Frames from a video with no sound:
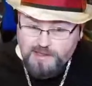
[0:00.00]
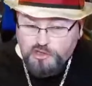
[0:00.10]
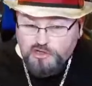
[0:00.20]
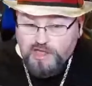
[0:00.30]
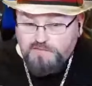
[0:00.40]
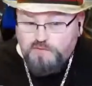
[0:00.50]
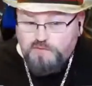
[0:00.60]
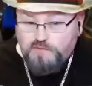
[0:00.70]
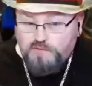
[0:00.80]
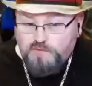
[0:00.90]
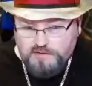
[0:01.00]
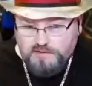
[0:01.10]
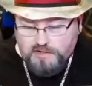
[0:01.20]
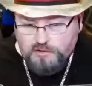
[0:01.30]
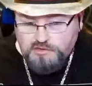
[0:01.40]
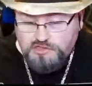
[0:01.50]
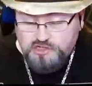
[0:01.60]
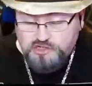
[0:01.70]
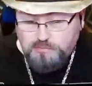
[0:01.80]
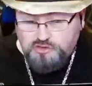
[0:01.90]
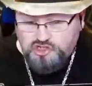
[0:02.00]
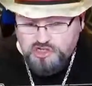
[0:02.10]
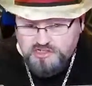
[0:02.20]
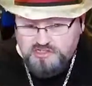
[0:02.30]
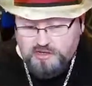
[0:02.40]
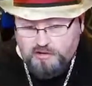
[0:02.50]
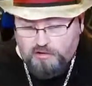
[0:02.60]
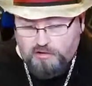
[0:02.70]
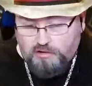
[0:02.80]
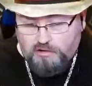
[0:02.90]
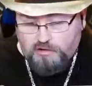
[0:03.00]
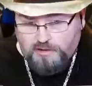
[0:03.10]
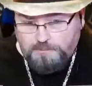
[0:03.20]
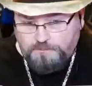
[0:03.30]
Look how far that technology has come just in our lifetime.